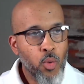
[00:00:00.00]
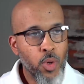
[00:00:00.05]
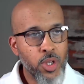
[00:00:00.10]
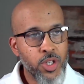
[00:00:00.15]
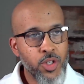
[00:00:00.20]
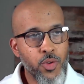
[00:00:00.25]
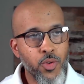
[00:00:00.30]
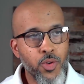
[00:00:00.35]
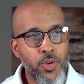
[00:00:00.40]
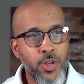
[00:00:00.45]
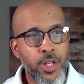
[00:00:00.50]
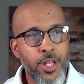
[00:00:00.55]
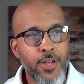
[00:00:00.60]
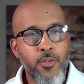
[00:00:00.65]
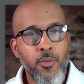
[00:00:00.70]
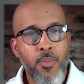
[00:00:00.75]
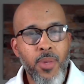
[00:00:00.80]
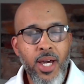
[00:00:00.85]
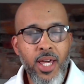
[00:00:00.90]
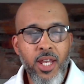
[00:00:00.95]
What's going
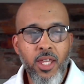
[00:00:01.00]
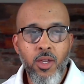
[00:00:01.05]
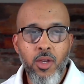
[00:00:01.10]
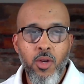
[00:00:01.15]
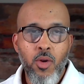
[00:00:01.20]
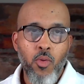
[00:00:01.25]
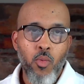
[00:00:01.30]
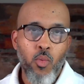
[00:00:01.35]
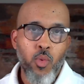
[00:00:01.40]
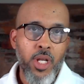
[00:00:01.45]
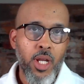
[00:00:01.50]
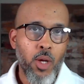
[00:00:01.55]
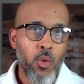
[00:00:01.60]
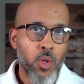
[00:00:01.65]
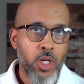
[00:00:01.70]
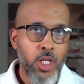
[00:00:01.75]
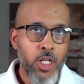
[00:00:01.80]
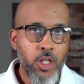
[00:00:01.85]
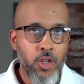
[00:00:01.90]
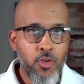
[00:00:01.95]
on, everybody? What I
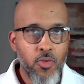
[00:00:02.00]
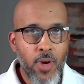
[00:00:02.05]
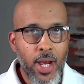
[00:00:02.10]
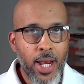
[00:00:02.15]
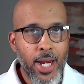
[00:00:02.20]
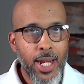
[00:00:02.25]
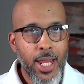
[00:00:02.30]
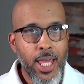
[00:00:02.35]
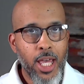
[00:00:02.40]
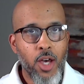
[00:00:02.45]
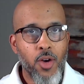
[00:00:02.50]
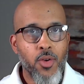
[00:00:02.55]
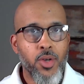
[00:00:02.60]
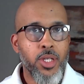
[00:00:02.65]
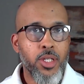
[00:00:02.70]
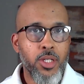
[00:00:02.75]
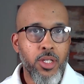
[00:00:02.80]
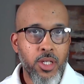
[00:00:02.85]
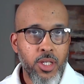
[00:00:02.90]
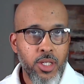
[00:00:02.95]
want to do right
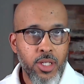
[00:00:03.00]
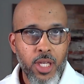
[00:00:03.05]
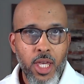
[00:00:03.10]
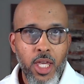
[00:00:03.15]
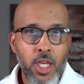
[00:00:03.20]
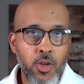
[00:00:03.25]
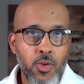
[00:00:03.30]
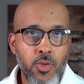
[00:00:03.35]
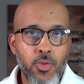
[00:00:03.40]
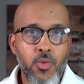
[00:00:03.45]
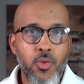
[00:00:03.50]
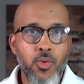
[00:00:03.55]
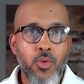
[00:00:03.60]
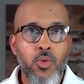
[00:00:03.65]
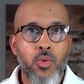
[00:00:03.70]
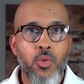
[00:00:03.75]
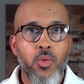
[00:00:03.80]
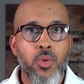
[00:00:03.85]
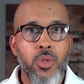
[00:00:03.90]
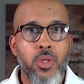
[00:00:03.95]
now is just take you
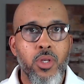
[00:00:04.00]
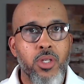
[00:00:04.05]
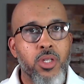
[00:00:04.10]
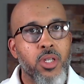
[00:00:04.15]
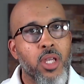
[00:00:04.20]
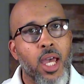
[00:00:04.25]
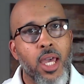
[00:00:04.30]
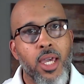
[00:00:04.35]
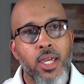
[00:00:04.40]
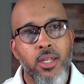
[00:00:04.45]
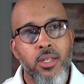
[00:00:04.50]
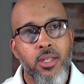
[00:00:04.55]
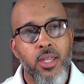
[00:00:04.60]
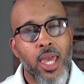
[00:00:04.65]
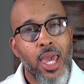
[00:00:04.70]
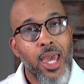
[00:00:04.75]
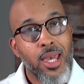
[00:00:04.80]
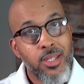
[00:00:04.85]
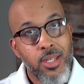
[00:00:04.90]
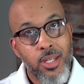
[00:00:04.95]
through the site
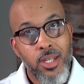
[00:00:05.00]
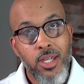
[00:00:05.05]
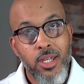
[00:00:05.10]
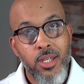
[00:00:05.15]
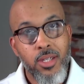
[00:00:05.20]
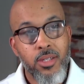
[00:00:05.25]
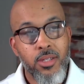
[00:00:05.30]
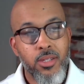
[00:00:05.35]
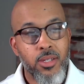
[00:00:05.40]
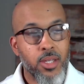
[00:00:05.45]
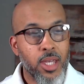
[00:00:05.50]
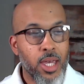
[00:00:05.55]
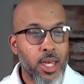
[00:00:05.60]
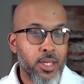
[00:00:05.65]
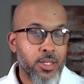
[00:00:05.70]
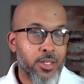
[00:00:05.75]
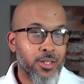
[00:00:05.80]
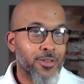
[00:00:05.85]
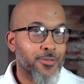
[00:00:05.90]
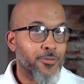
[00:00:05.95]
as it is
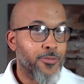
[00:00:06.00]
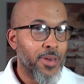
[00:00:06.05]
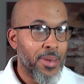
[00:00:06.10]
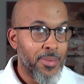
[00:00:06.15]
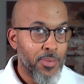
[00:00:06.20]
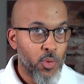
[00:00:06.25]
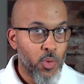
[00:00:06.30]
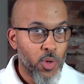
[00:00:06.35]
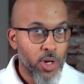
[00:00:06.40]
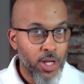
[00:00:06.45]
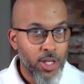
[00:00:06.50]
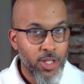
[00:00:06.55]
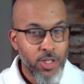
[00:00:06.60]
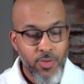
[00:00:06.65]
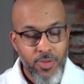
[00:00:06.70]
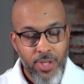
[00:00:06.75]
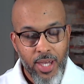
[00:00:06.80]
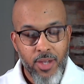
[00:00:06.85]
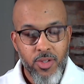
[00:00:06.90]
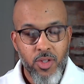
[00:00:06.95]
as of February
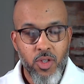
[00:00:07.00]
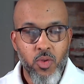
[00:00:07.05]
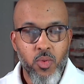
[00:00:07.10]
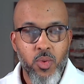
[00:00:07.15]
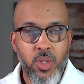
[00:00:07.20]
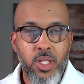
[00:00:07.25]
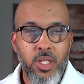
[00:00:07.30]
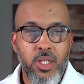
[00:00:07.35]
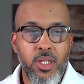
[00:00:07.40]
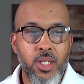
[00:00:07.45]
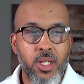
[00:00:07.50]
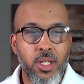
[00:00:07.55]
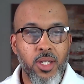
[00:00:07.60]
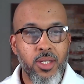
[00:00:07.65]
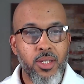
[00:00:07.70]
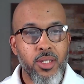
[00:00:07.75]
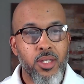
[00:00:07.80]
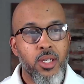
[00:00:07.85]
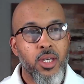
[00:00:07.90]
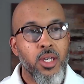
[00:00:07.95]

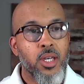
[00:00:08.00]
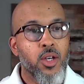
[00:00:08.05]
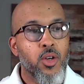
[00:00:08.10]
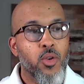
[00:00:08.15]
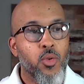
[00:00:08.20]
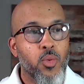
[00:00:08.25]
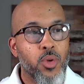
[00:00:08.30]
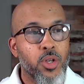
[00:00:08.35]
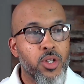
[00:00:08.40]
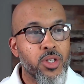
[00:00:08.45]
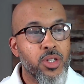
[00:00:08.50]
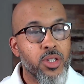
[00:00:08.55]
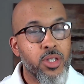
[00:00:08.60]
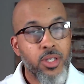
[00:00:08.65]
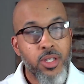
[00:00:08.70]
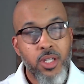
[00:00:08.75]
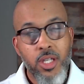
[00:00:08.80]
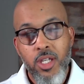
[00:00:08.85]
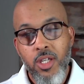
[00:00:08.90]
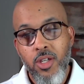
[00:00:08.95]
2026. We're
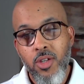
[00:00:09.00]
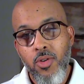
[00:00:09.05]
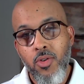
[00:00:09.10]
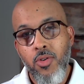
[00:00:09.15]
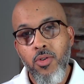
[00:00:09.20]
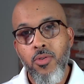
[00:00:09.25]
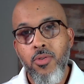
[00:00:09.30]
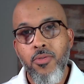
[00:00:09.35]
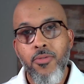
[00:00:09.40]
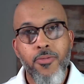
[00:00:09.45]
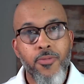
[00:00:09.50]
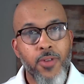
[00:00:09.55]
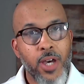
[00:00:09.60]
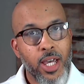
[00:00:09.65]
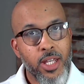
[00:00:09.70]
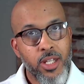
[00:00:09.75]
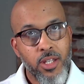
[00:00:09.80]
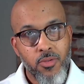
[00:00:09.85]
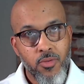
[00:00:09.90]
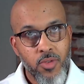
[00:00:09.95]
still
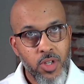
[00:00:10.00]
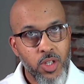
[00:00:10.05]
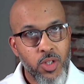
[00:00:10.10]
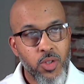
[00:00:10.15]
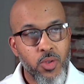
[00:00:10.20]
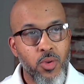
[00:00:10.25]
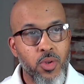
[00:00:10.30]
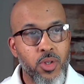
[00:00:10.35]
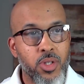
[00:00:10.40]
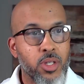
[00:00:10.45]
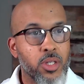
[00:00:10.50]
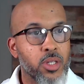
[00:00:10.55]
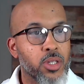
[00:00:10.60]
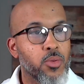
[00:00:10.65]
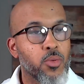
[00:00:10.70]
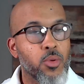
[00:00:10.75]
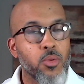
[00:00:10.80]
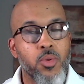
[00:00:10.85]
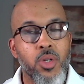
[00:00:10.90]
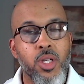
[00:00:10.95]
finding
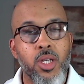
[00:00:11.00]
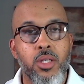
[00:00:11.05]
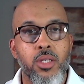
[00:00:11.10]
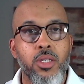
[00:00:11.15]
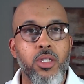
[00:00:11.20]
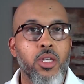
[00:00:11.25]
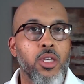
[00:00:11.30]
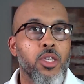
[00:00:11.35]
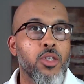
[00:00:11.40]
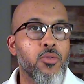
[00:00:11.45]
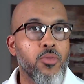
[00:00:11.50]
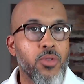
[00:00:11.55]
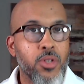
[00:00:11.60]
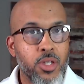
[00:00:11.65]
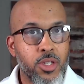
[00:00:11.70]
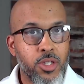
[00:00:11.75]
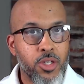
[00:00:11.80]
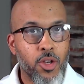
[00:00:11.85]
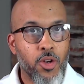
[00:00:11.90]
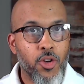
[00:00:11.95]
resources and we will continue
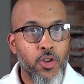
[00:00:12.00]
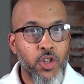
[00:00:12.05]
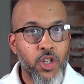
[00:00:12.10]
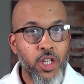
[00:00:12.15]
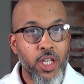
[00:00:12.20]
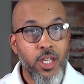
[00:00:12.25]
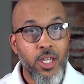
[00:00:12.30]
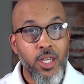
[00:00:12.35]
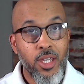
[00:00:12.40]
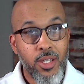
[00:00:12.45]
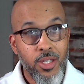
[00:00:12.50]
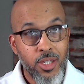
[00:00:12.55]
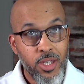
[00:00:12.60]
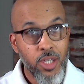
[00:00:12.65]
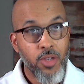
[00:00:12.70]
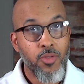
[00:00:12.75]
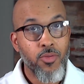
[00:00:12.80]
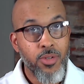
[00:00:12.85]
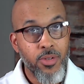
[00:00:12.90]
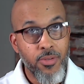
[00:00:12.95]
to search and
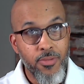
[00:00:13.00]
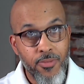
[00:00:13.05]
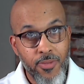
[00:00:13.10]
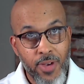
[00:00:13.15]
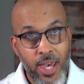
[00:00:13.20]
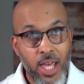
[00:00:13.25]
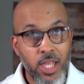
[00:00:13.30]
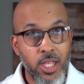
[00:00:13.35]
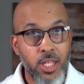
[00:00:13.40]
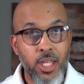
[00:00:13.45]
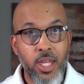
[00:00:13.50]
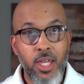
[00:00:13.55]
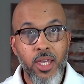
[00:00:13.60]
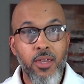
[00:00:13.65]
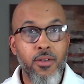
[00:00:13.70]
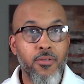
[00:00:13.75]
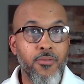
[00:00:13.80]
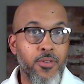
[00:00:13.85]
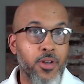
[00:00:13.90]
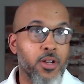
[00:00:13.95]
continue to
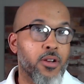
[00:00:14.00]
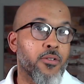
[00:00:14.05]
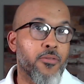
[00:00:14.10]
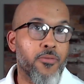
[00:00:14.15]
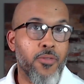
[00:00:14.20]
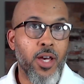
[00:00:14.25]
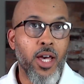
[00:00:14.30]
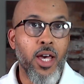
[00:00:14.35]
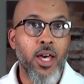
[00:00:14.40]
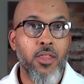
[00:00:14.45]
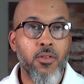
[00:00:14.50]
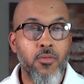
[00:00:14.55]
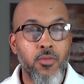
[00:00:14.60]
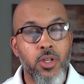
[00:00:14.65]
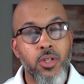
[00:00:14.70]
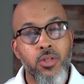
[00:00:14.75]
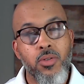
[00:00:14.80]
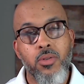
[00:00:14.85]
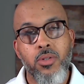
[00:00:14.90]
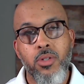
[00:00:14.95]
validate and verify the
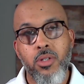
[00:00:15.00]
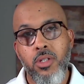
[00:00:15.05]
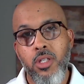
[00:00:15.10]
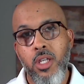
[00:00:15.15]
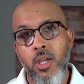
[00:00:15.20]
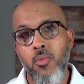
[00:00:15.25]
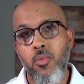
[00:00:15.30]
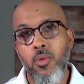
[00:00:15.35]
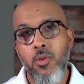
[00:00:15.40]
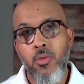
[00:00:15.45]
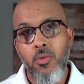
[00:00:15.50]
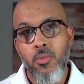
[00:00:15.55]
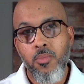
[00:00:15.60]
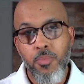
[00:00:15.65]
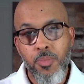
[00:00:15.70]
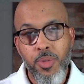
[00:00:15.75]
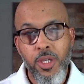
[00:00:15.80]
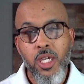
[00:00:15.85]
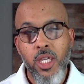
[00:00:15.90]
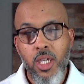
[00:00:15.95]
resources that
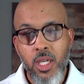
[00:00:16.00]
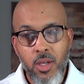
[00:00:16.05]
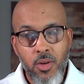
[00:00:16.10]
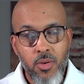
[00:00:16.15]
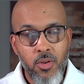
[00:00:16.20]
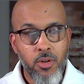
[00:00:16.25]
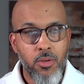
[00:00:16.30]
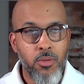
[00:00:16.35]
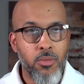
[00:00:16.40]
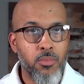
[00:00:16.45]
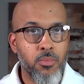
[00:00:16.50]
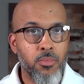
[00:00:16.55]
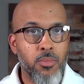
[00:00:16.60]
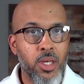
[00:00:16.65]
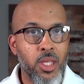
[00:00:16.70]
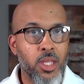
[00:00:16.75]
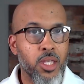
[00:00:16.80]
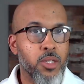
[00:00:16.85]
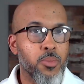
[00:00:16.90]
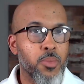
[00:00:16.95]
will be on
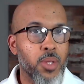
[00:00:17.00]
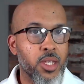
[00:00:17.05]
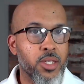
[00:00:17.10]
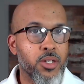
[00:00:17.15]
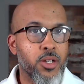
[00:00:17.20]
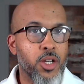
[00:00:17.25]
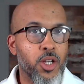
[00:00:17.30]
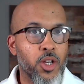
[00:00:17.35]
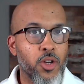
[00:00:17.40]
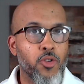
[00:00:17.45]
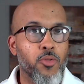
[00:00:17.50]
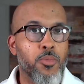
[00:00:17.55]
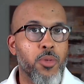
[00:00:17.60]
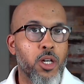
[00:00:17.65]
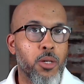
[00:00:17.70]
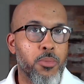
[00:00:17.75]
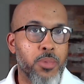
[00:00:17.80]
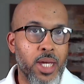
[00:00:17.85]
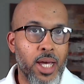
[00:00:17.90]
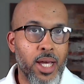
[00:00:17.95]

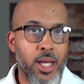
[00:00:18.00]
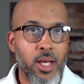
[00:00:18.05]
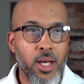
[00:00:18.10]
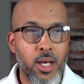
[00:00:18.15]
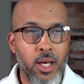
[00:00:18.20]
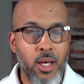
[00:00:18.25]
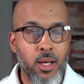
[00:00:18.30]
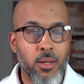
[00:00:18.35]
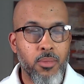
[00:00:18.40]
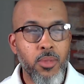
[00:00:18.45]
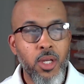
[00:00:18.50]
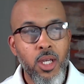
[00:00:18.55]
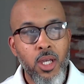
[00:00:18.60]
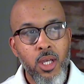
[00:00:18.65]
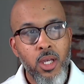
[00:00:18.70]
MidlandsMilitaryHomeHub.com.